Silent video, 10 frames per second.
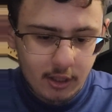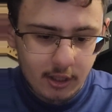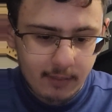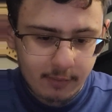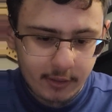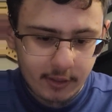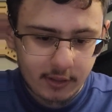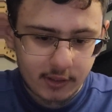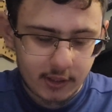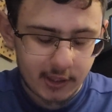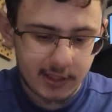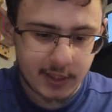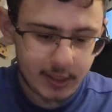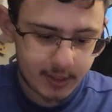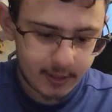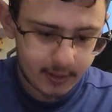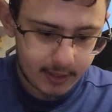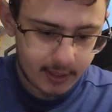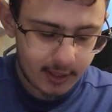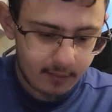and put it on.
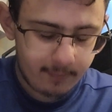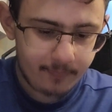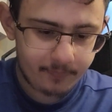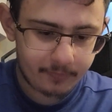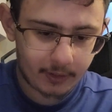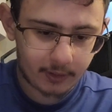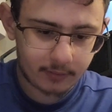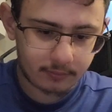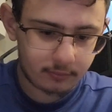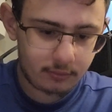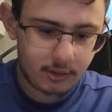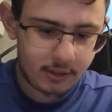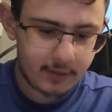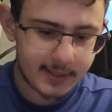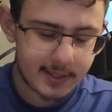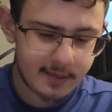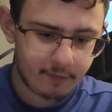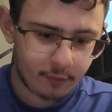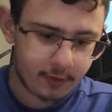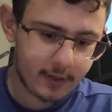And then that's
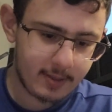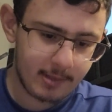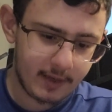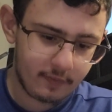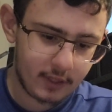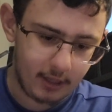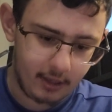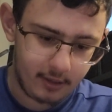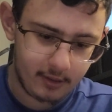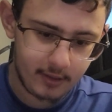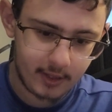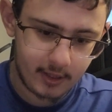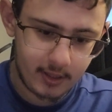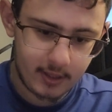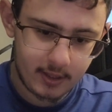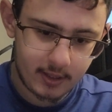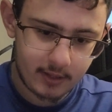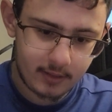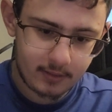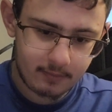it for the minifig.
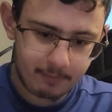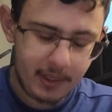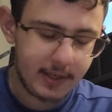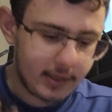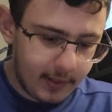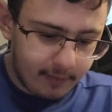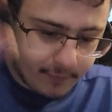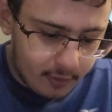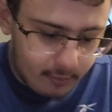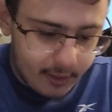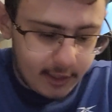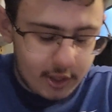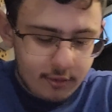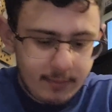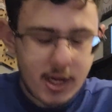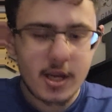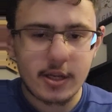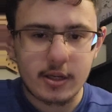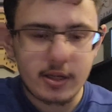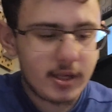But if you're wanting to
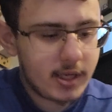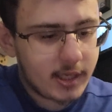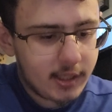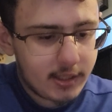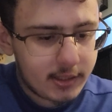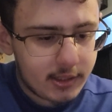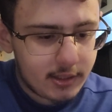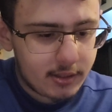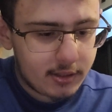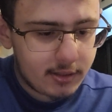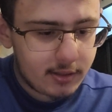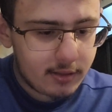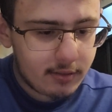make his